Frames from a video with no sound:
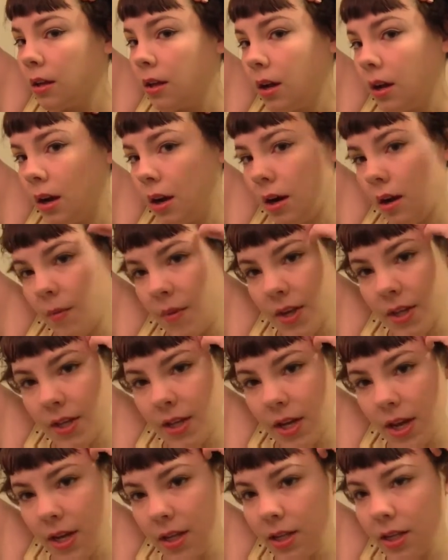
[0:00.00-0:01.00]
it's
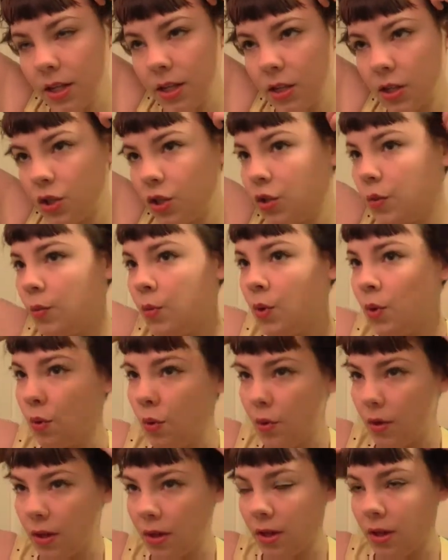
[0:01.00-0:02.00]
nice and
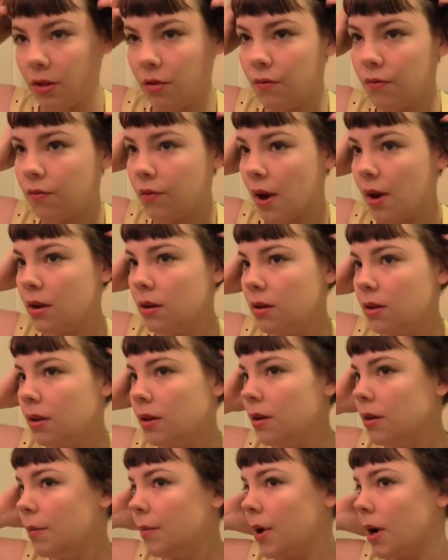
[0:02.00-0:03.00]
smooth in this front
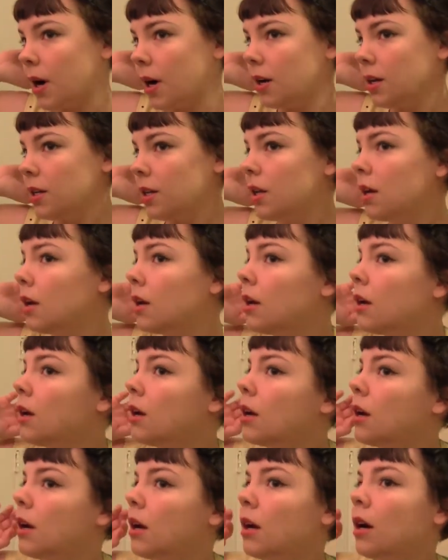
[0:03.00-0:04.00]
part.
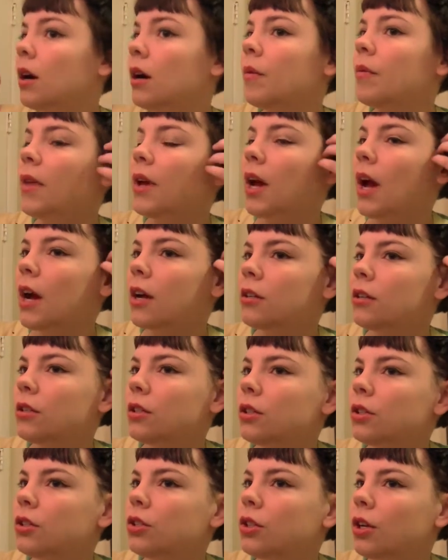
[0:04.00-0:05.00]
They
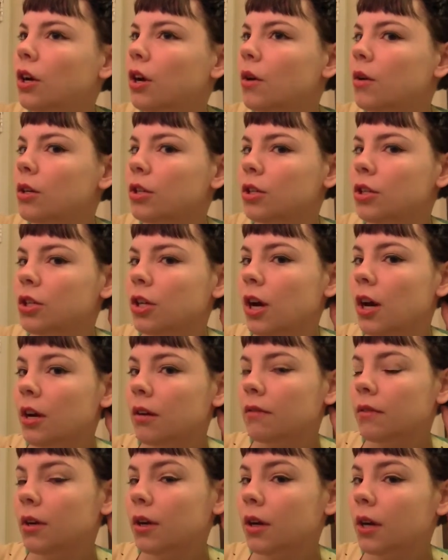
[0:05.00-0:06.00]
actually show a shot
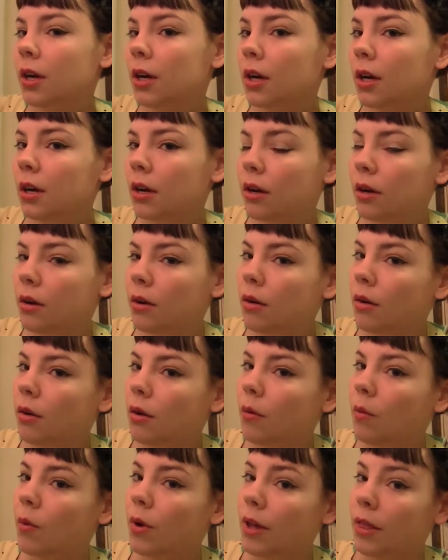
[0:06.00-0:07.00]
of her
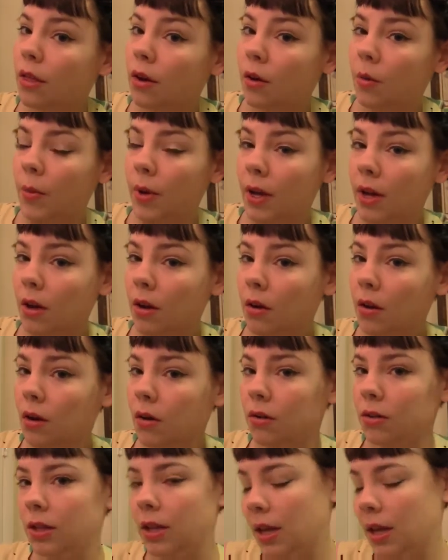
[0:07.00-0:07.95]
with her pin curls